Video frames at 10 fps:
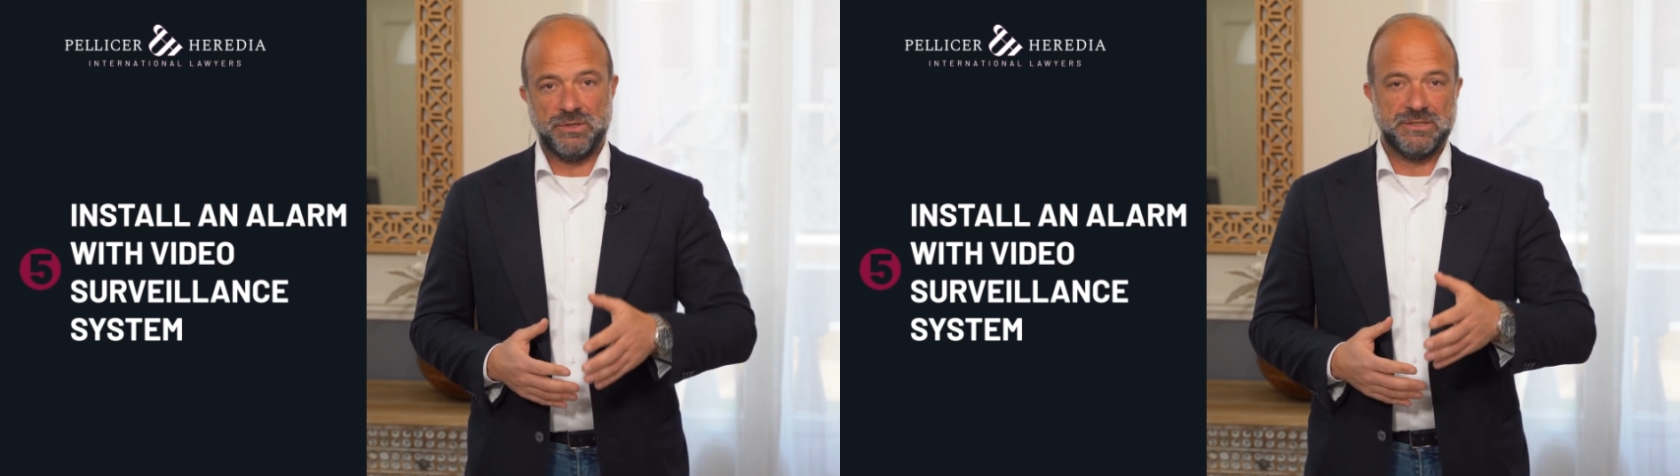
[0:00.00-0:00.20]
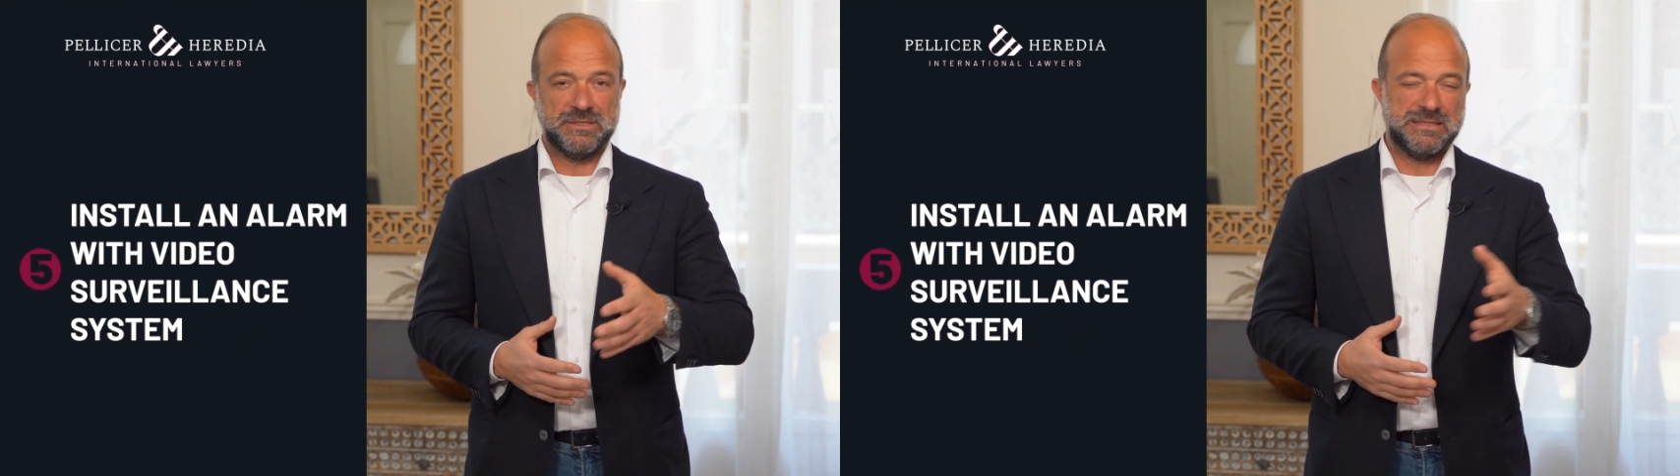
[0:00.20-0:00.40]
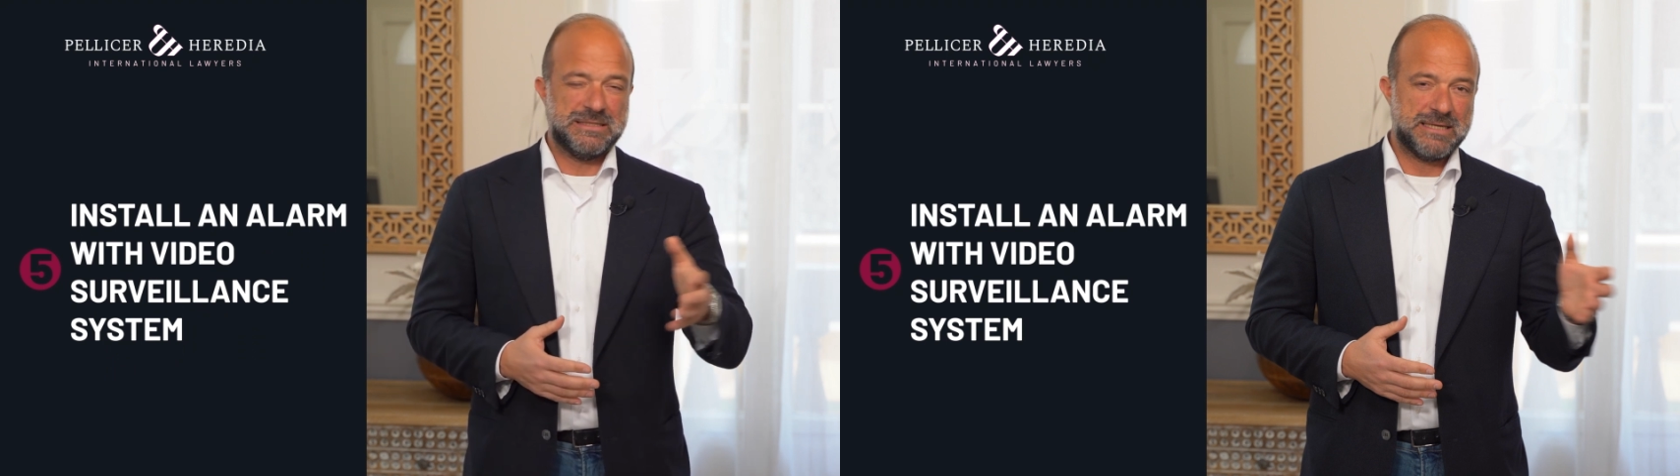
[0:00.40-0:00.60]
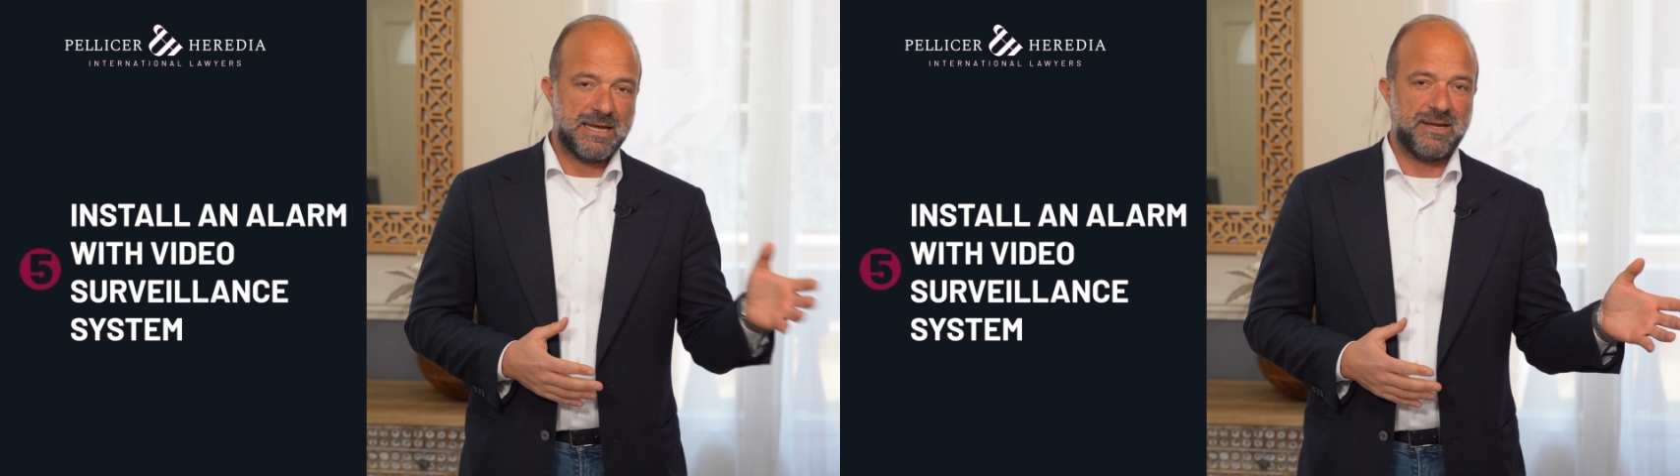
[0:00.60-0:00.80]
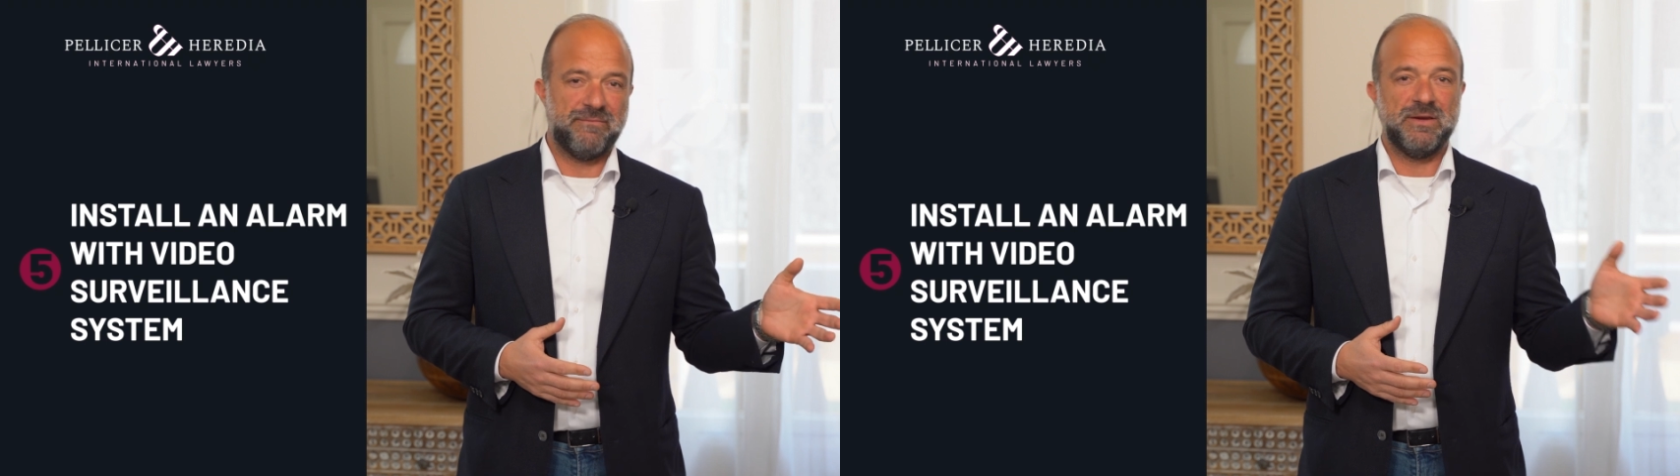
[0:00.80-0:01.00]

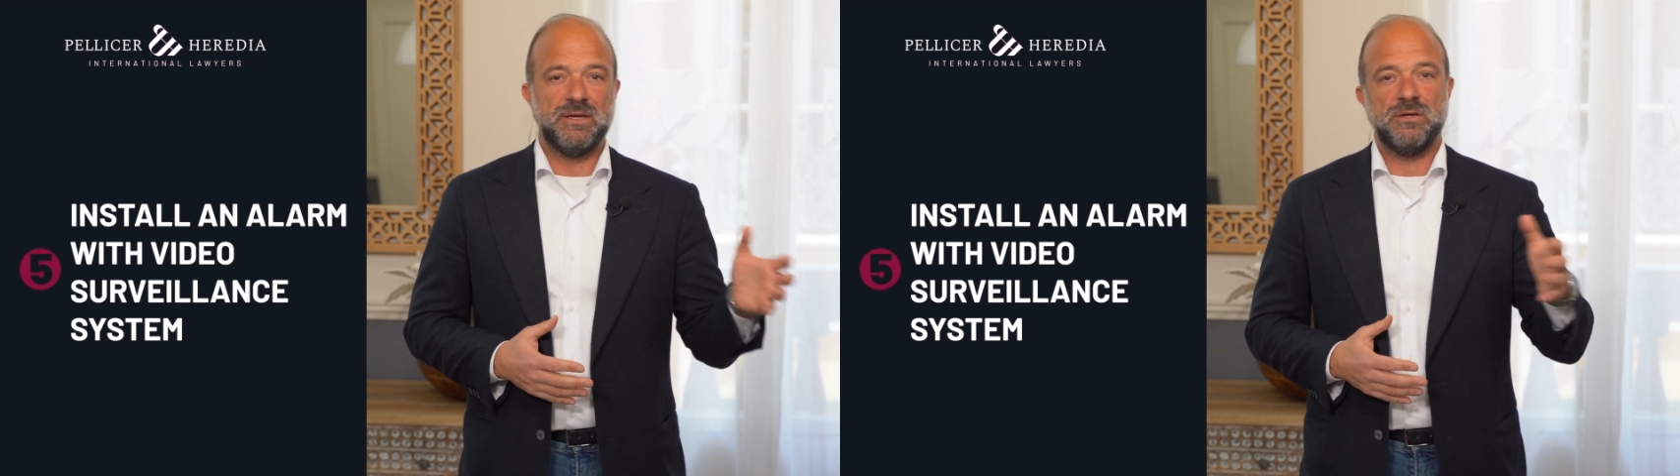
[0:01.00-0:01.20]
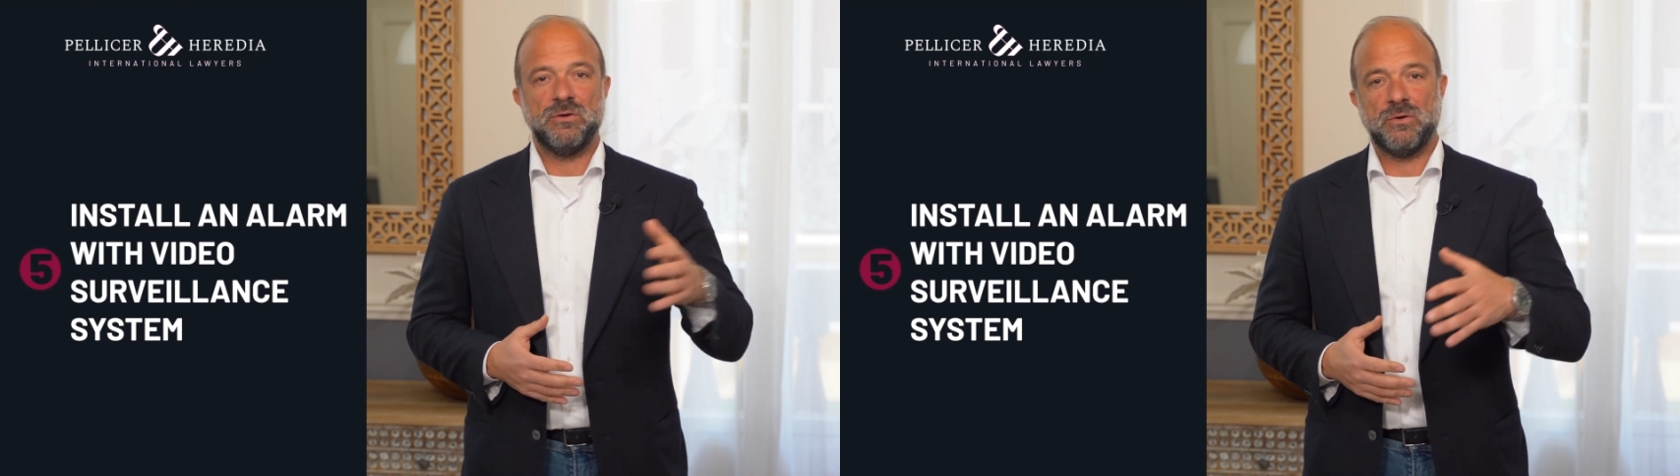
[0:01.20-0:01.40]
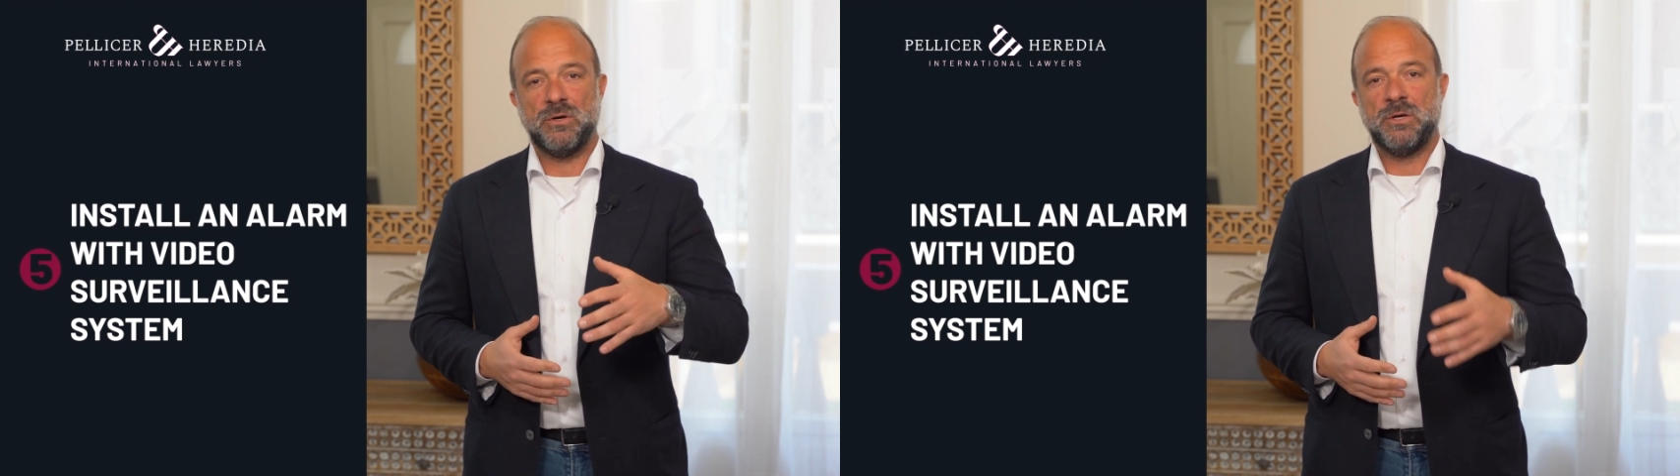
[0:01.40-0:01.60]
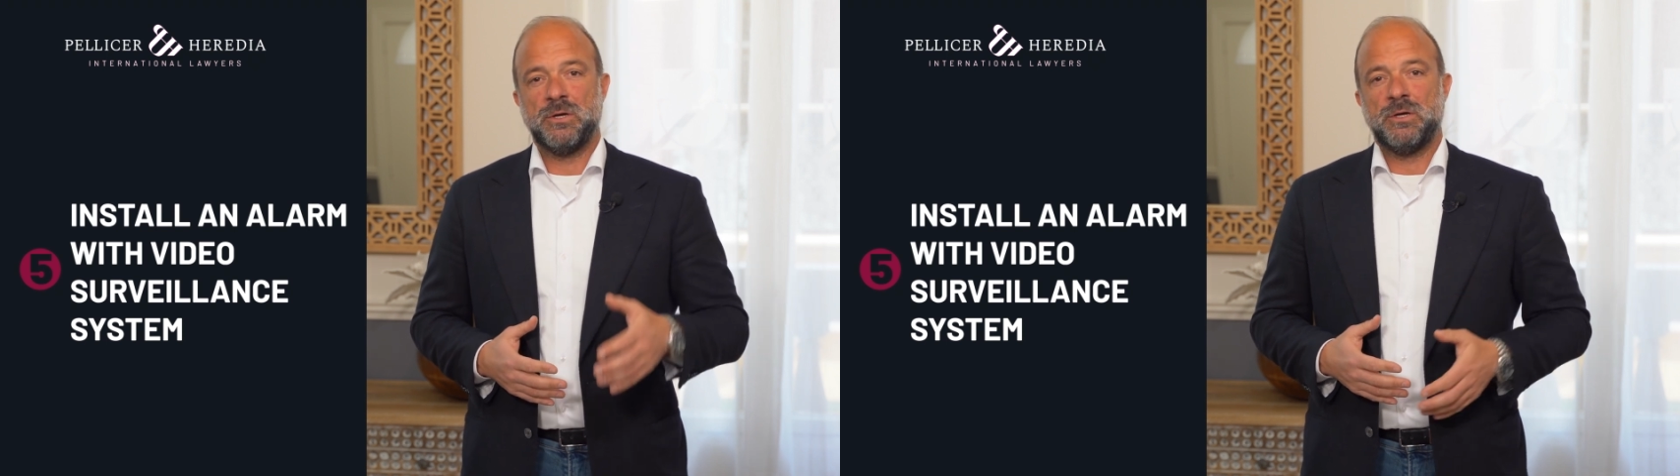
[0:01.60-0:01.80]
install a video